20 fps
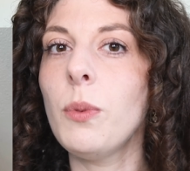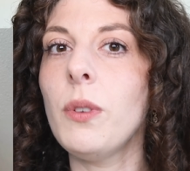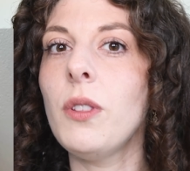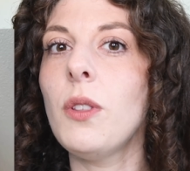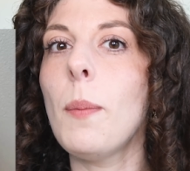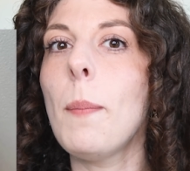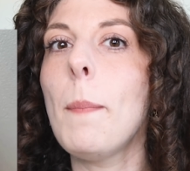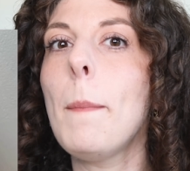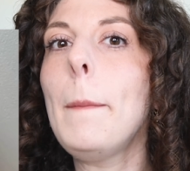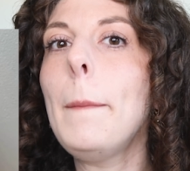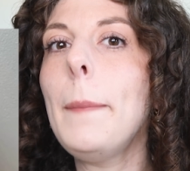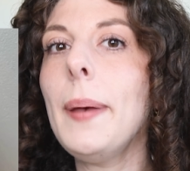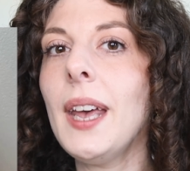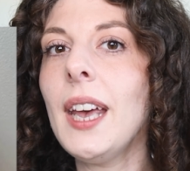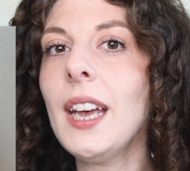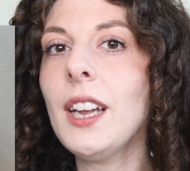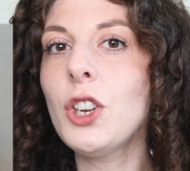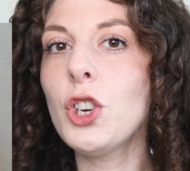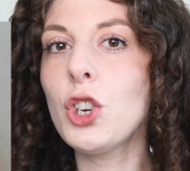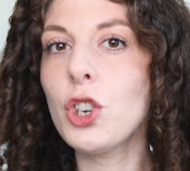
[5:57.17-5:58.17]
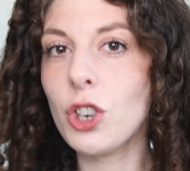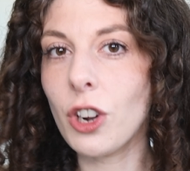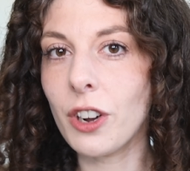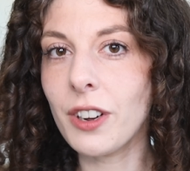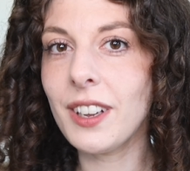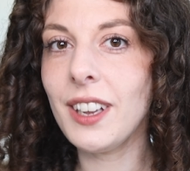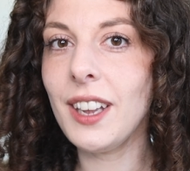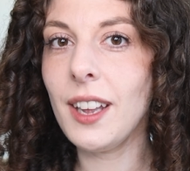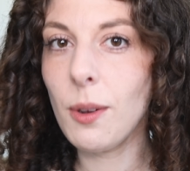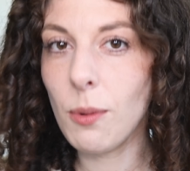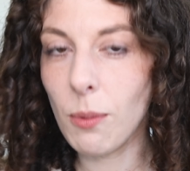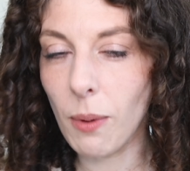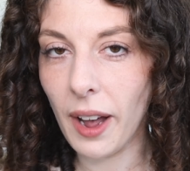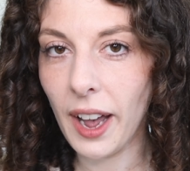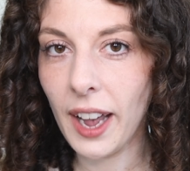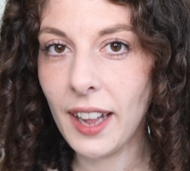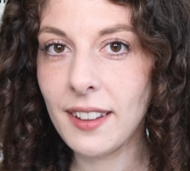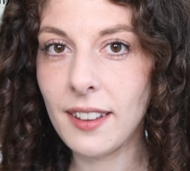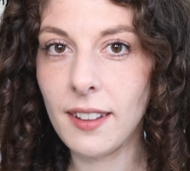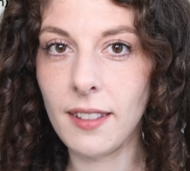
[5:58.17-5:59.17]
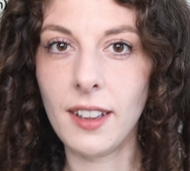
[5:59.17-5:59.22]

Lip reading: with a big chunky white.